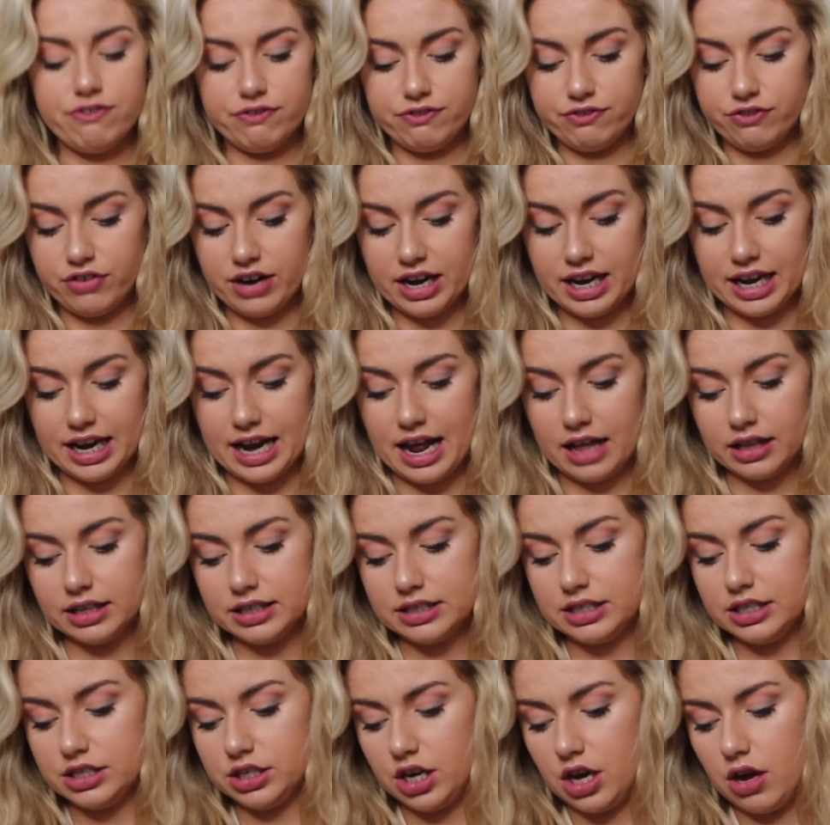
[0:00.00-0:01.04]
Freaking hell,
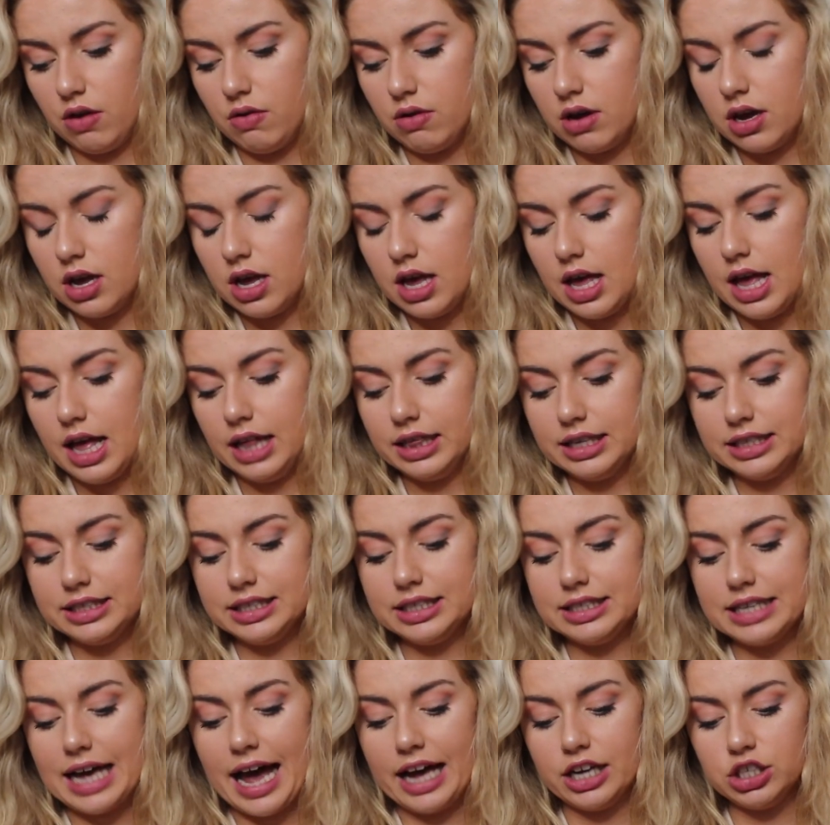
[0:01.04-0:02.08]
this is cute. This
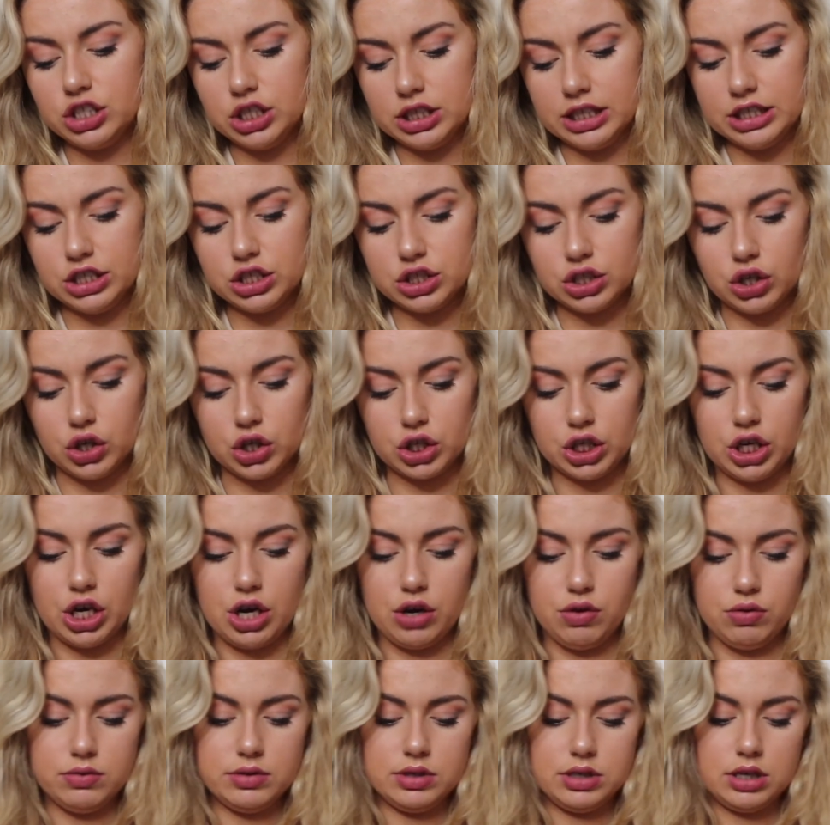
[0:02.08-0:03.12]
is actually so
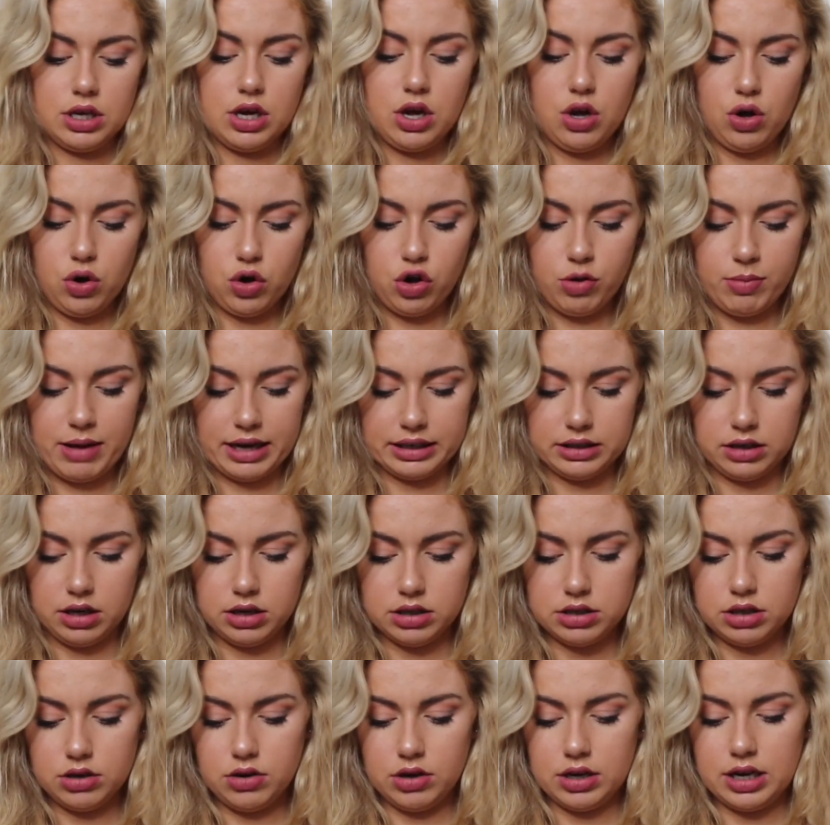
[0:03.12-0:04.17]
cute. Oh my God,
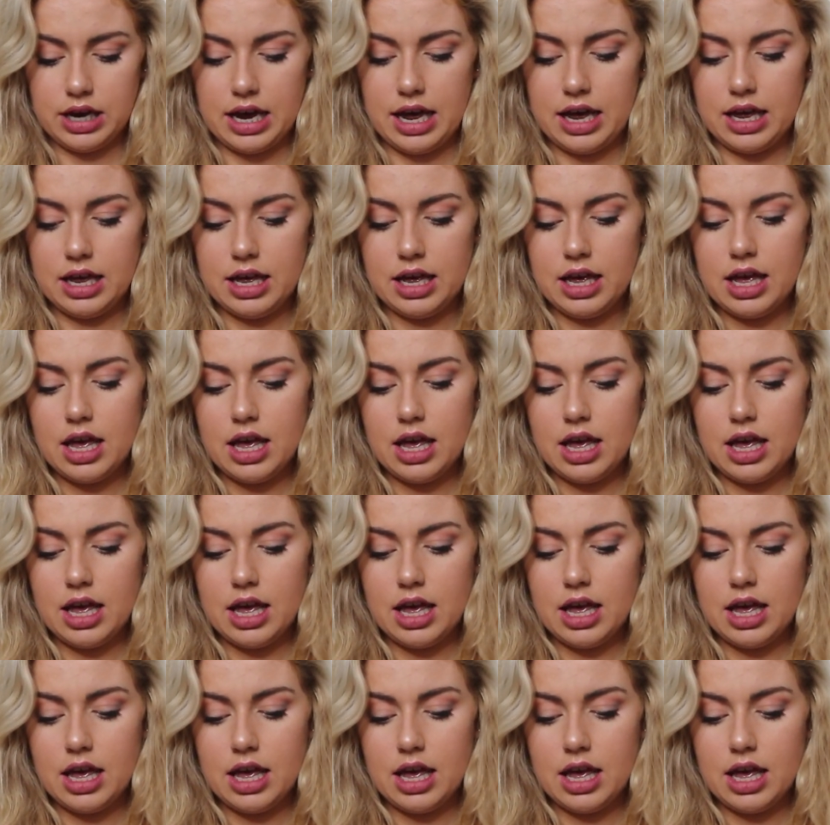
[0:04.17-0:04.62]
okay.